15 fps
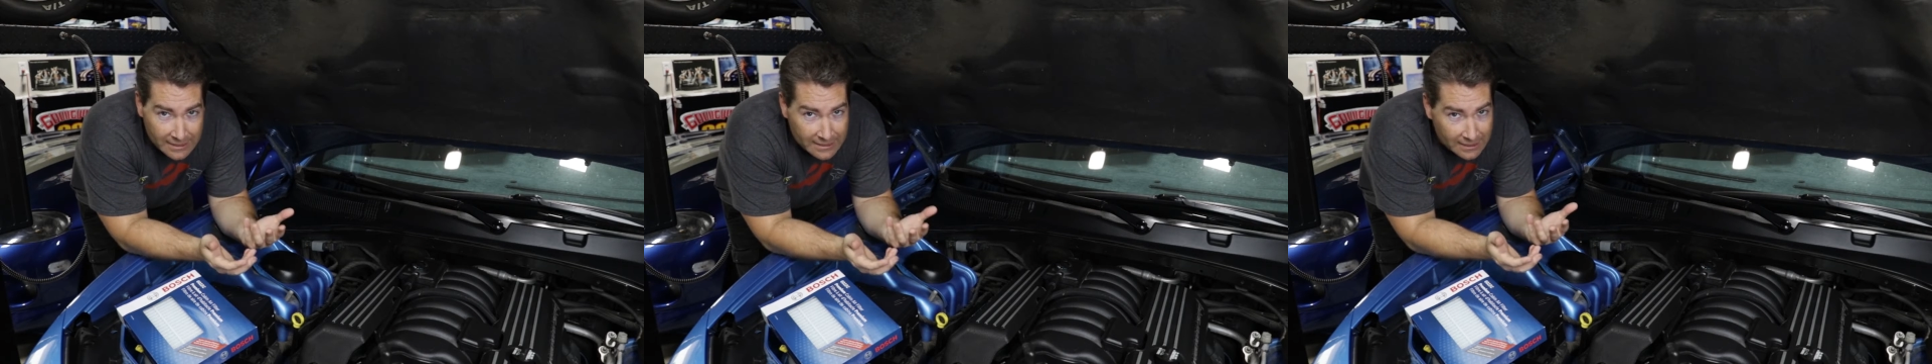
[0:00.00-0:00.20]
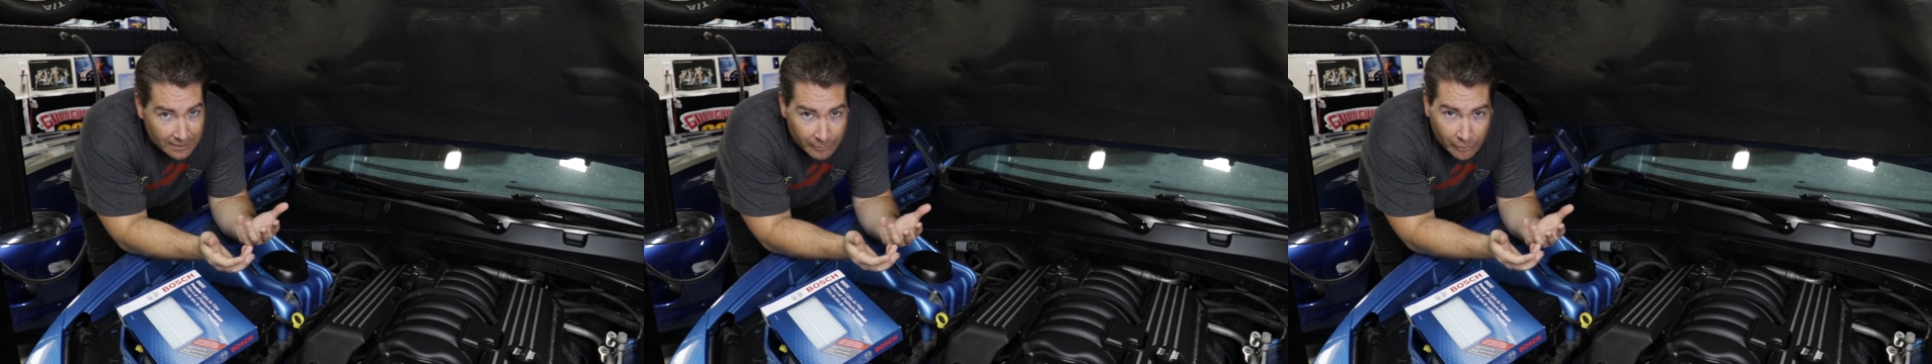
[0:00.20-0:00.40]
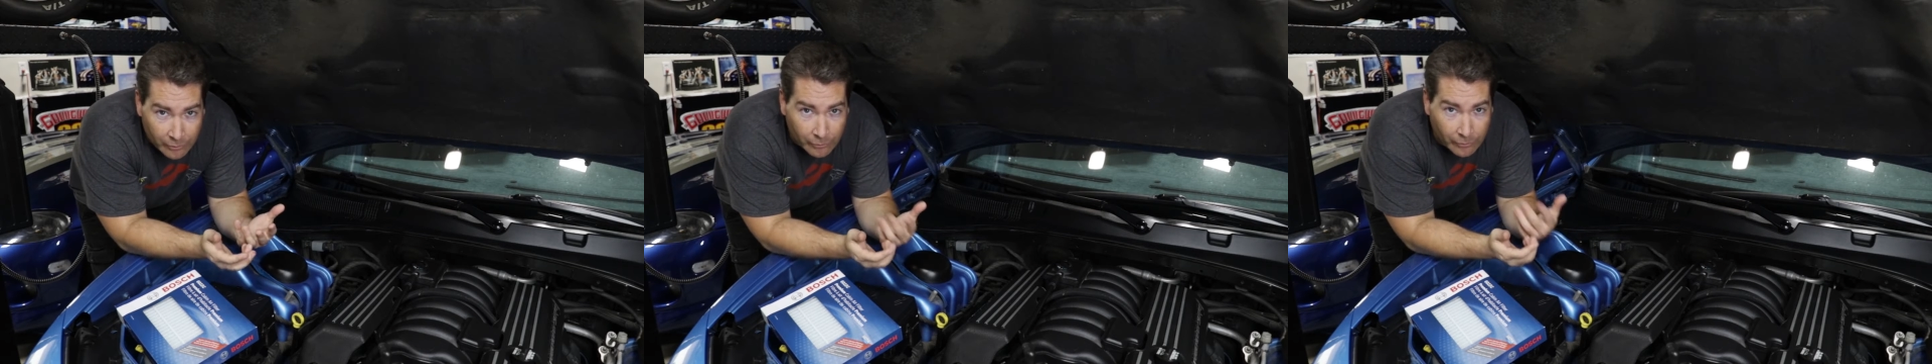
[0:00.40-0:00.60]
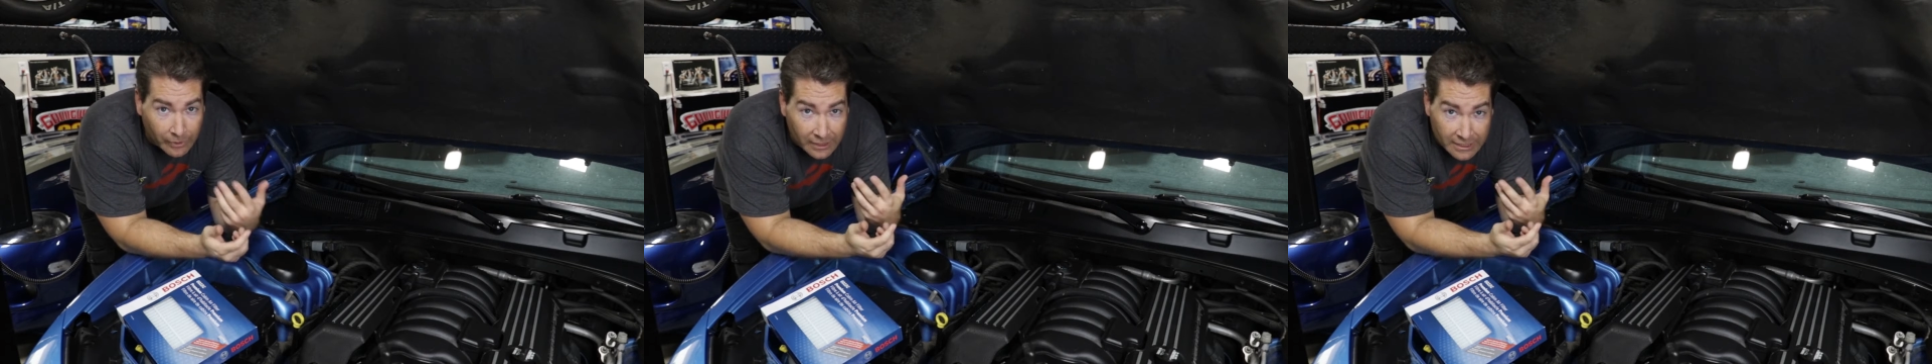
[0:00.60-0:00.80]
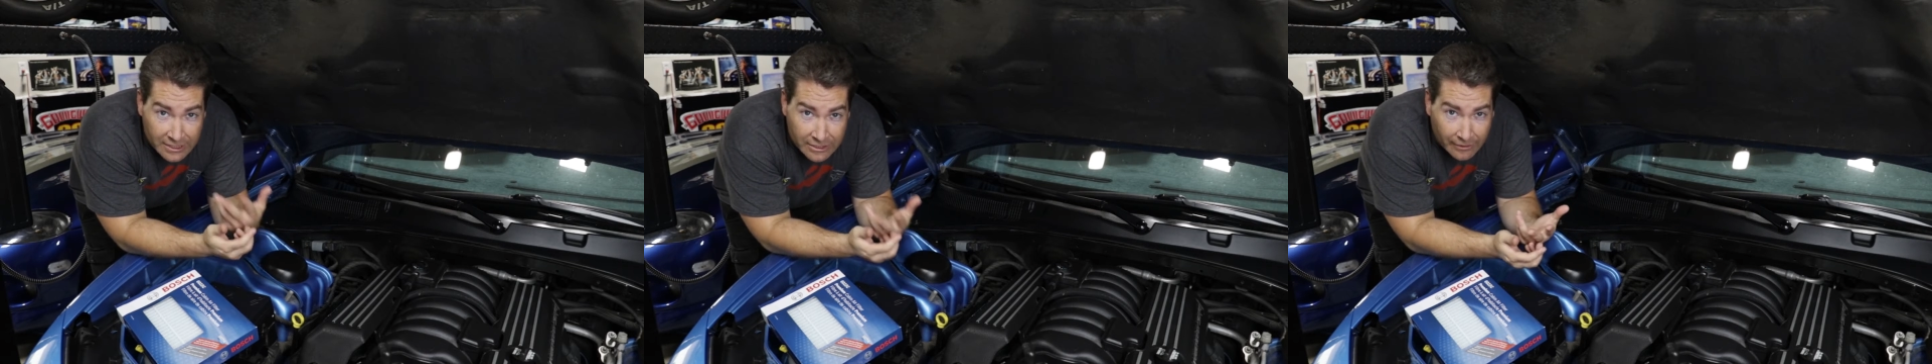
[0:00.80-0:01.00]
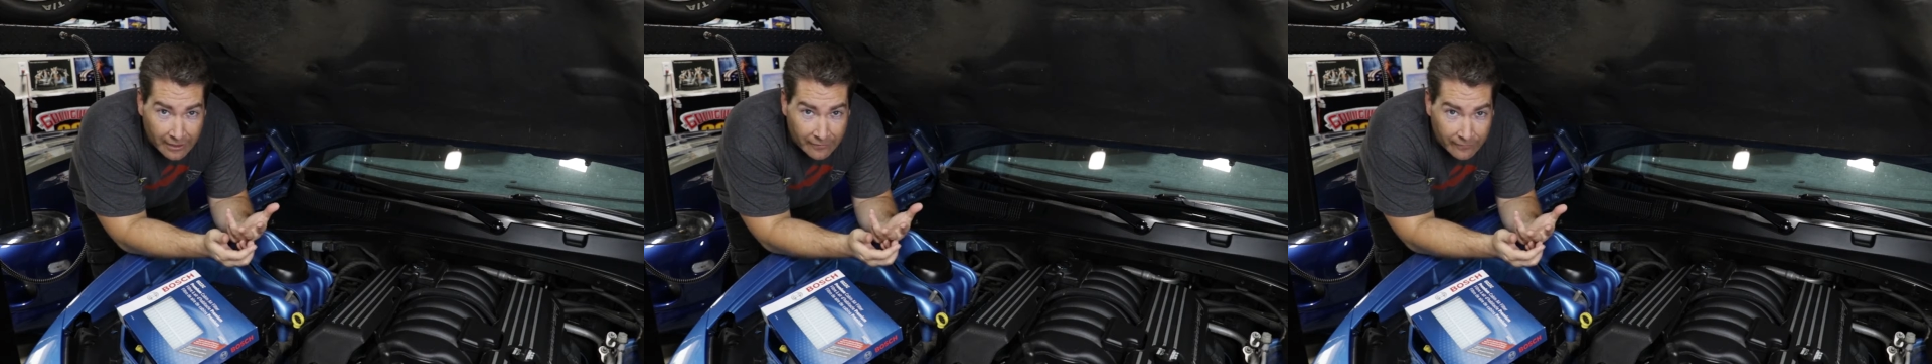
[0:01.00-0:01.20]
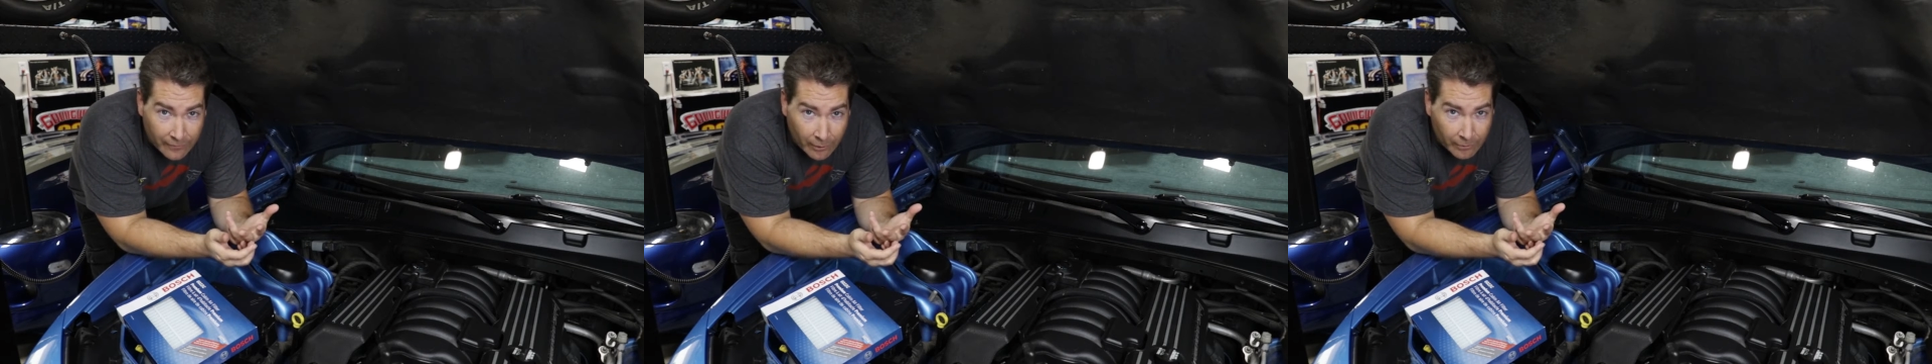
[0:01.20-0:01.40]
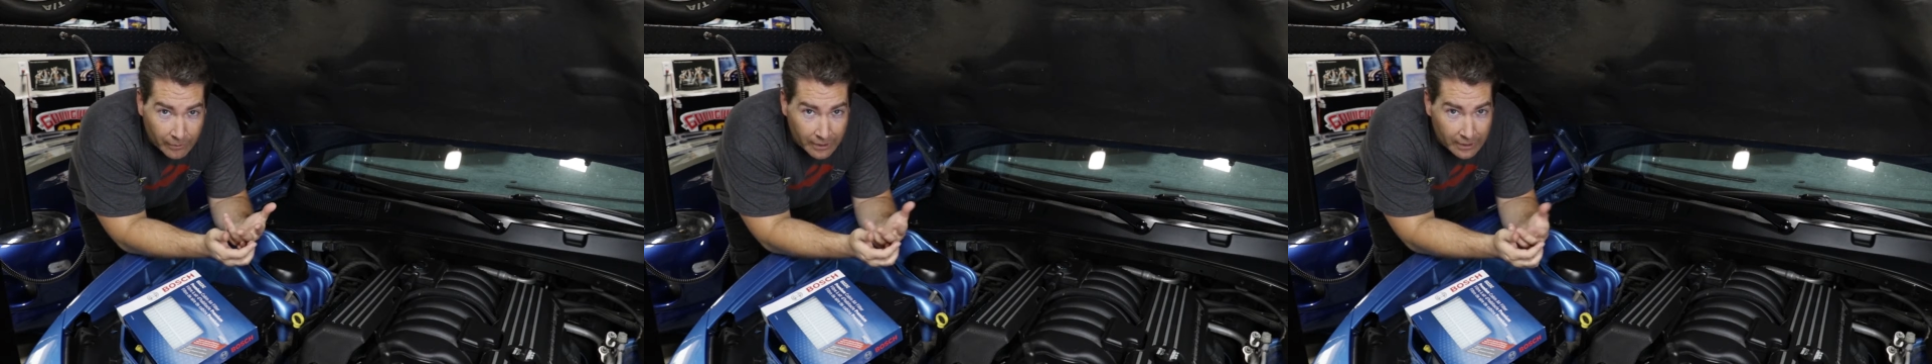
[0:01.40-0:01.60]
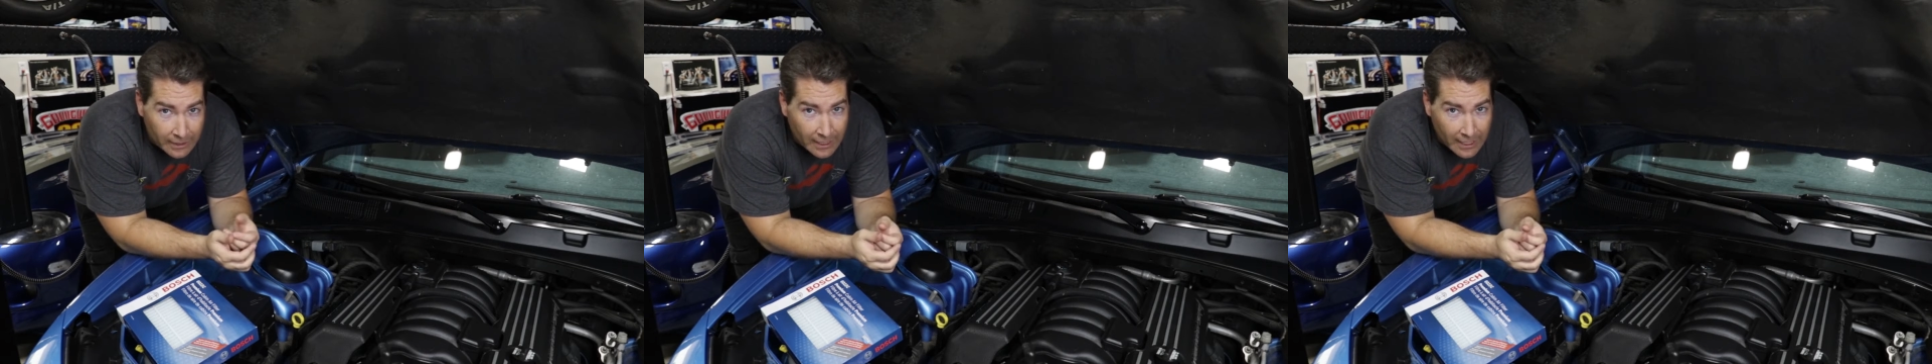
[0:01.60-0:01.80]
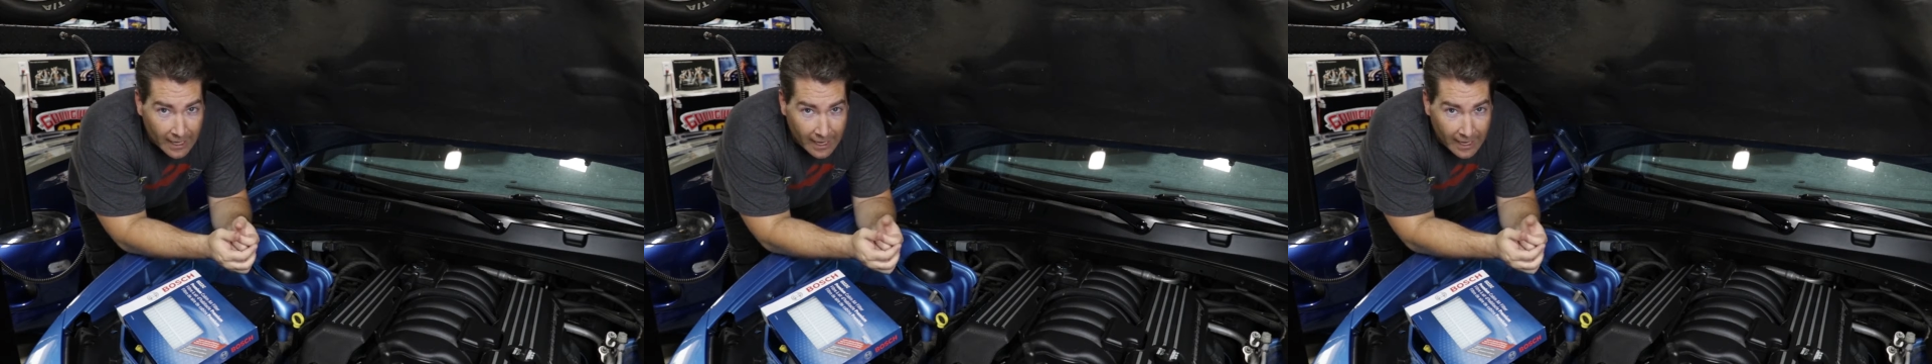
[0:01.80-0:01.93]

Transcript: simple, really straightforward,